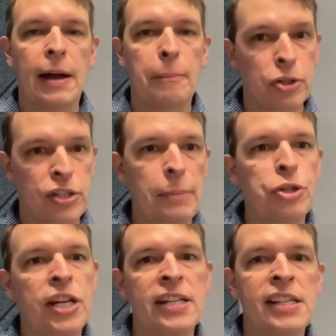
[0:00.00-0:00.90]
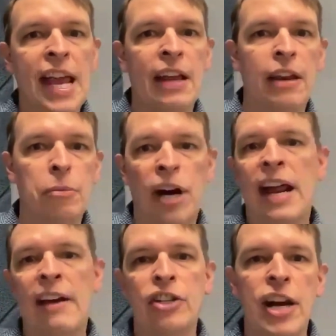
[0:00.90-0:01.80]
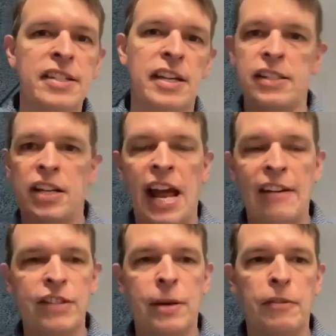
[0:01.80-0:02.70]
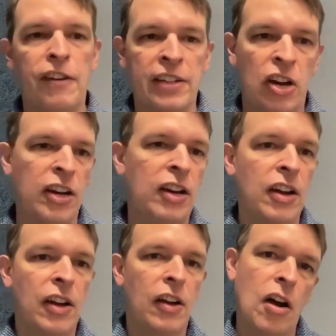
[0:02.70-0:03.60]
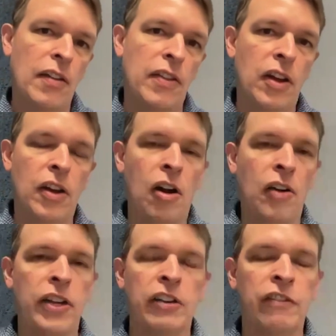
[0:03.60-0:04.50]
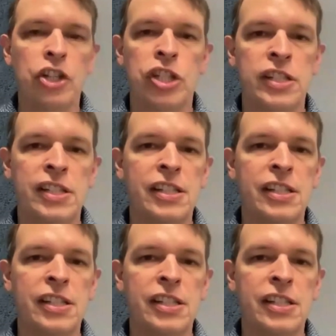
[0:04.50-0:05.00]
perceptions, and the brand advertising is going to have some effect on the conversions.